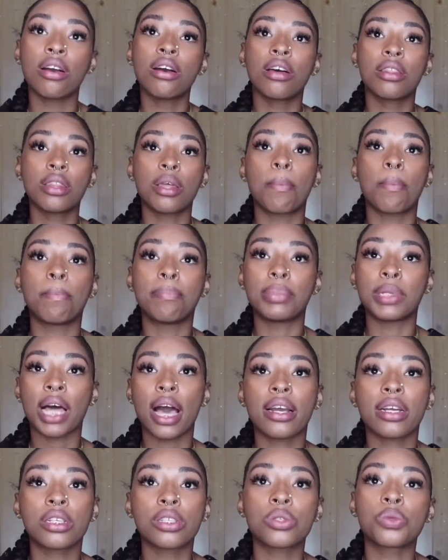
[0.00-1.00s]
the
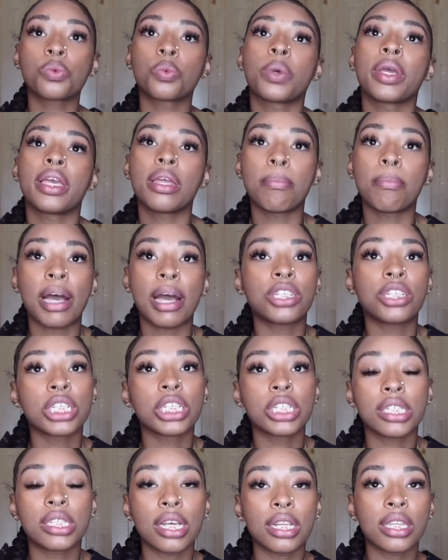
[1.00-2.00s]
black suede matching
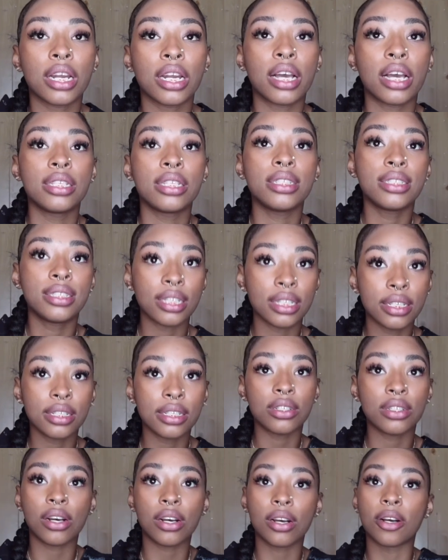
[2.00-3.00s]
set that I did.
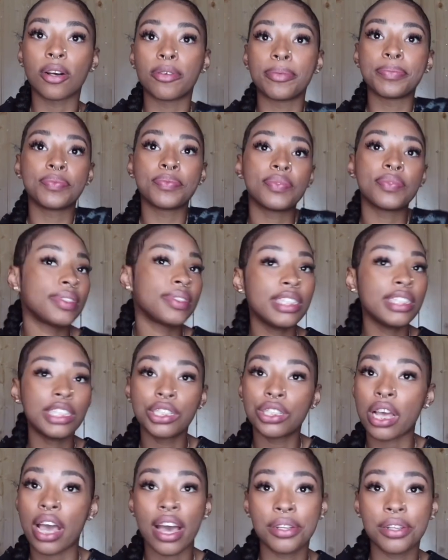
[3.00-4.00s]
Um,
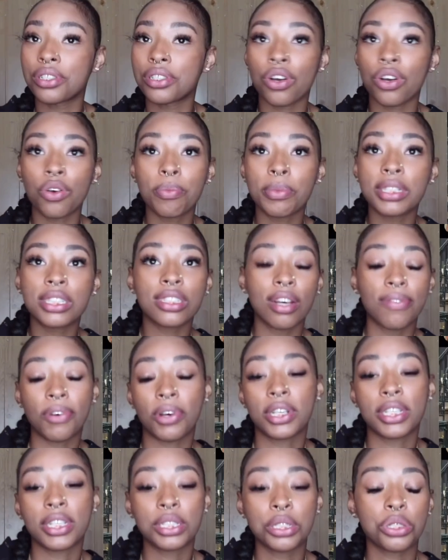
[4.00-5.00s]
she had so much love on
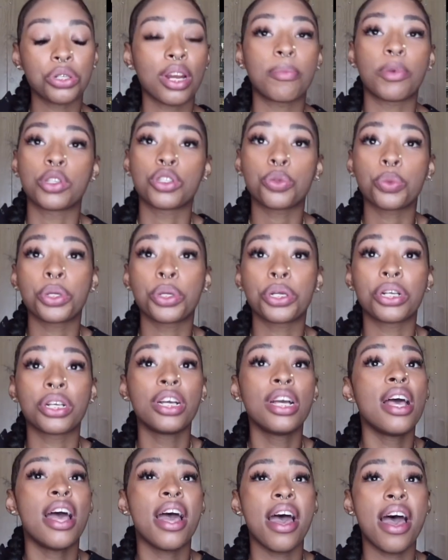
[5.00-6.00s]
Instagram, on Twitter,
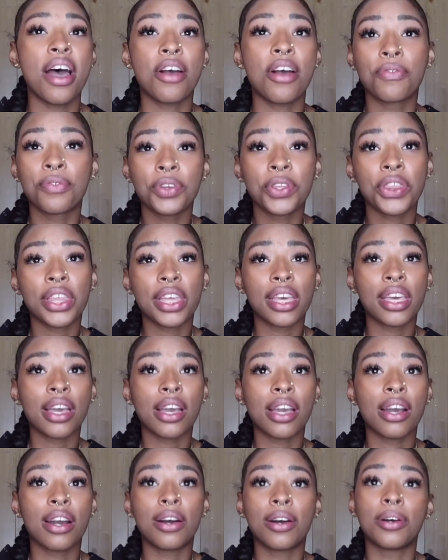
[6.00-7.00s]
everything.
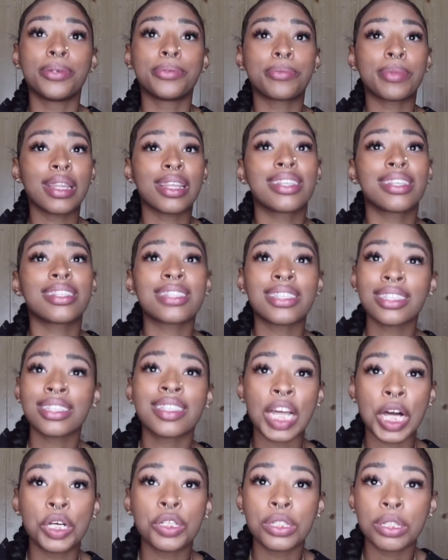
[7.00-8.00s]
Um,
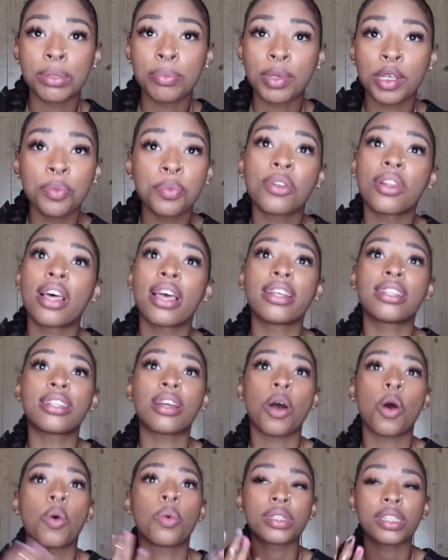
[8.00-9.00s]
6,000 people liked.
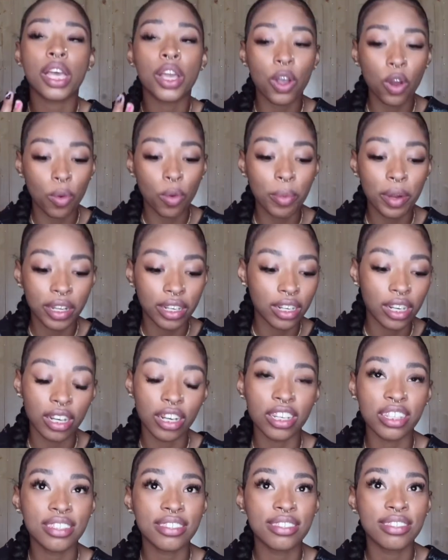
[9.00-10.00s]
I was like, oh my
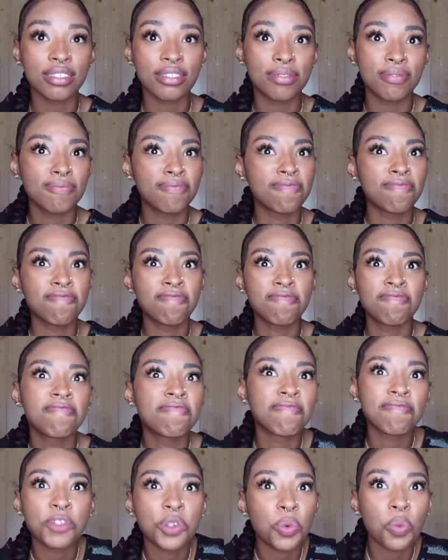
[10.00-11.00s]
god,
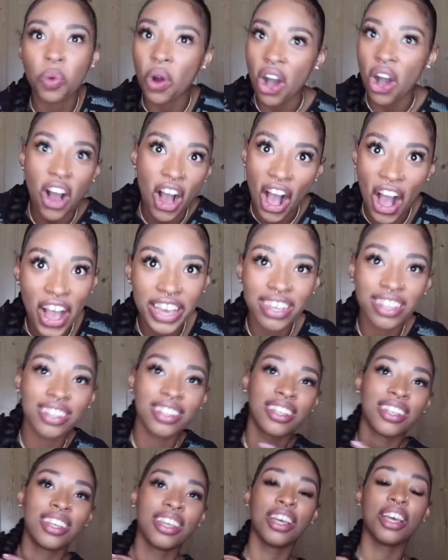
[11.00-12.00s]
why
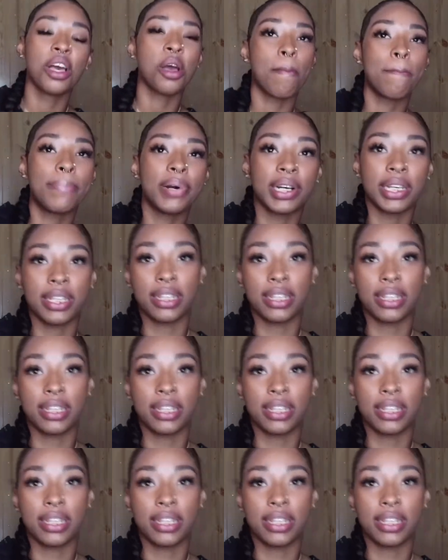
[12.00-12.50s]
but